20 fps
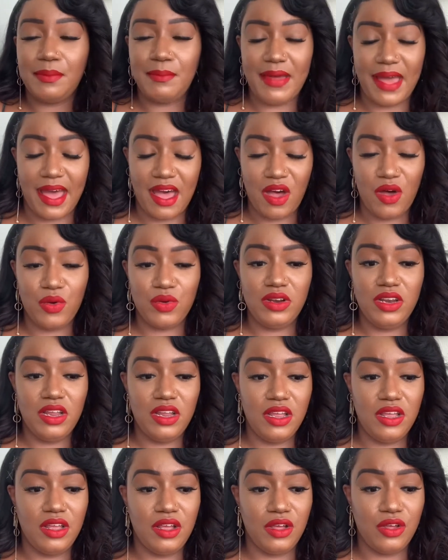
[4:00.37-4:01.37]
about
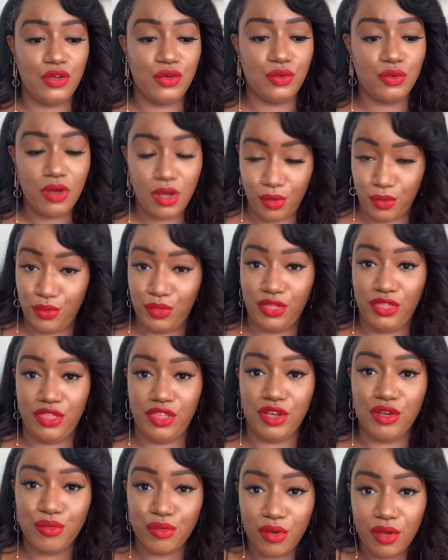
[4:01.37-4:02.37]
growth
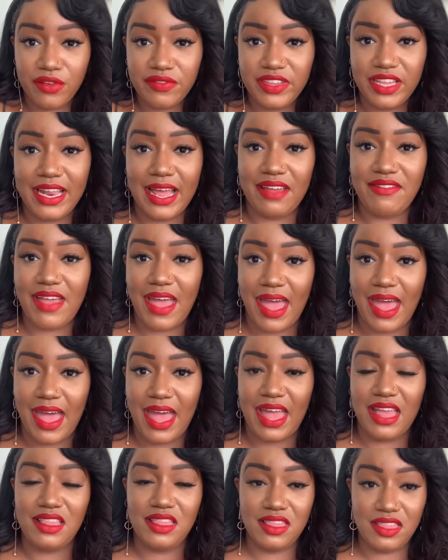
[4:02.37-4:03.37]
the growth that i've
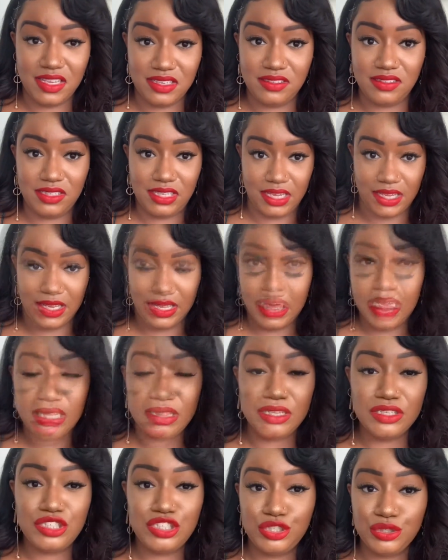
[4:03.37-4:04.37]
had this year
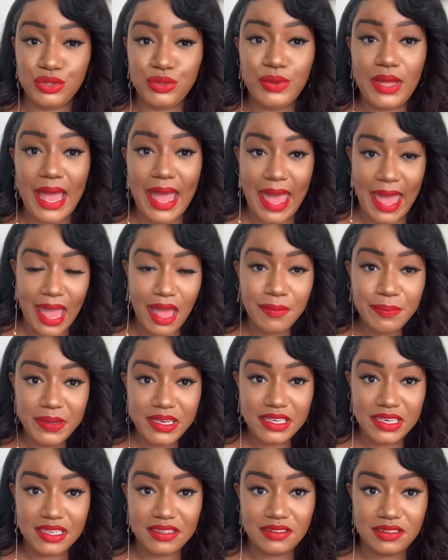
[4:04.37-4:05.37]
and the true
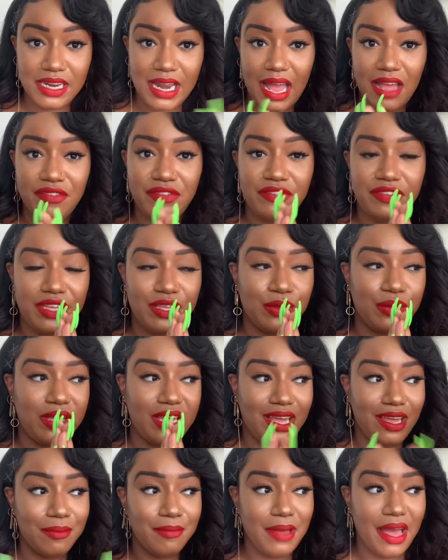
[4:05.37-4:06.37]
happiness that i feel
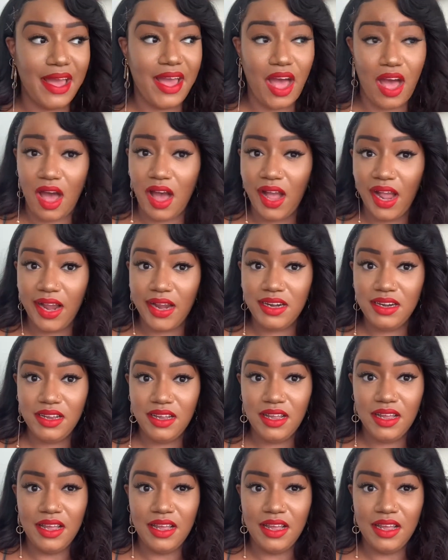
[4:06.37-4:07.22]
in my heart